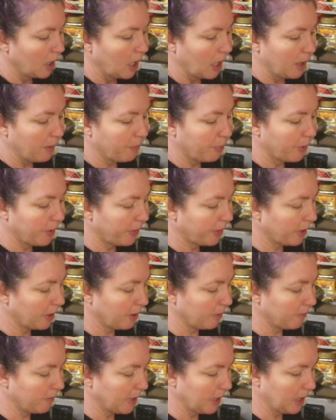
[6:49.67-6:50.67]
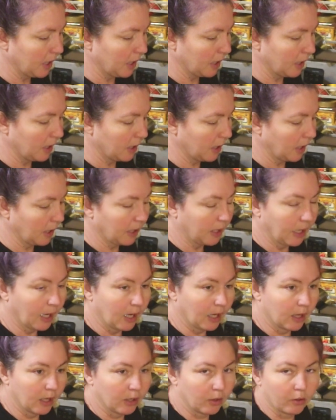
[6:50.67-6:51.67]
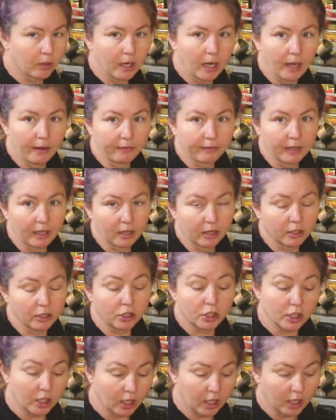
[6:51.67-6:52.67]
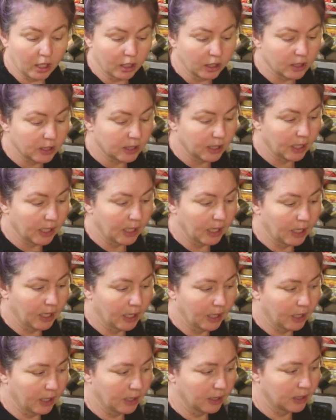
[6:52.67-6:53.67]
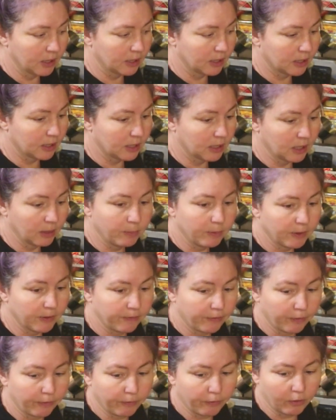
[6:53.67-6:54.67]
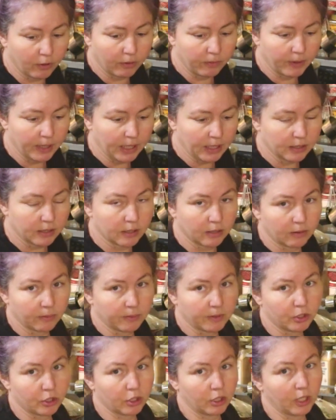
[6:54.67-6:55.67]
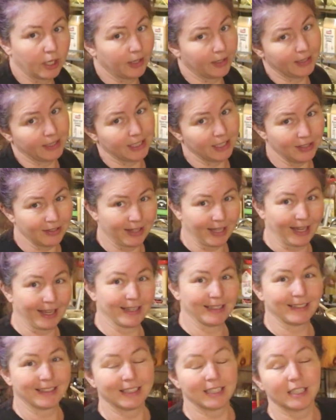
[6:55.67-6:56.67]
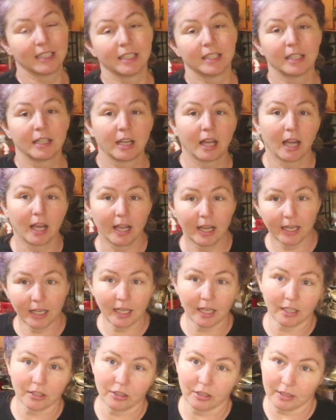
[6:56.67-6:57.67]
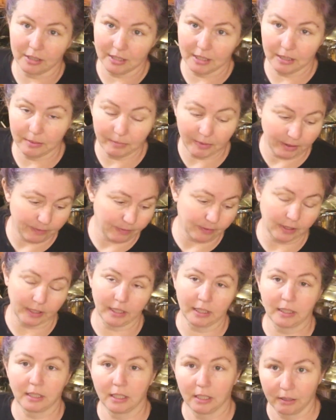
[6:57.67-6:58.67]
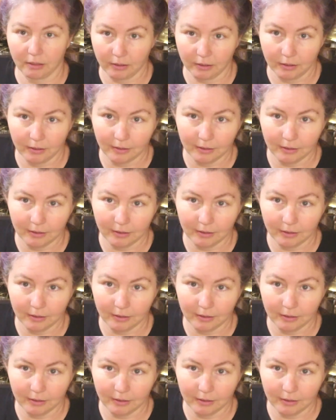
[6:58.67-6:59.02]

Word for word: and put them in a gallon or half gallon jugs and steep it for four weeks. So I'm gonna show you how I do that. I actually steep mine for like a year.